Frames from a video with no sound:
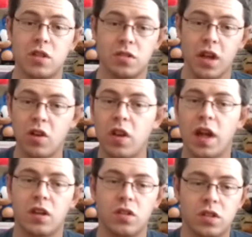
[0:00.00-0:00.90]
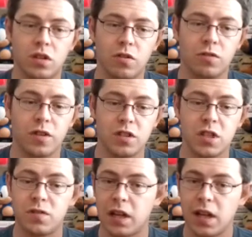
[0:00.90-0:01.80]
and all that good stuff, and
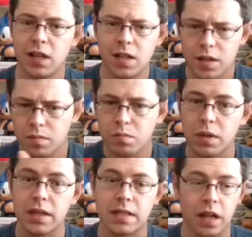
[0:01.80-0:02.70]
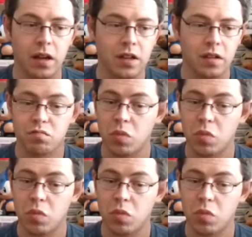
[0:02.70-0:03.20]
if you like, please like.